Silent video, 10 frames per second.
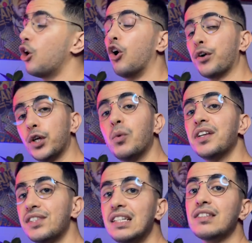Or you want
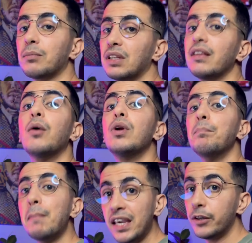to see something that will
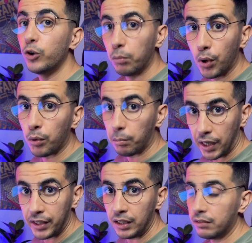make you more
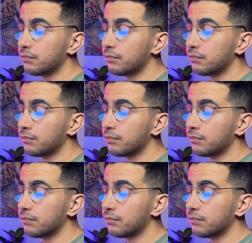money?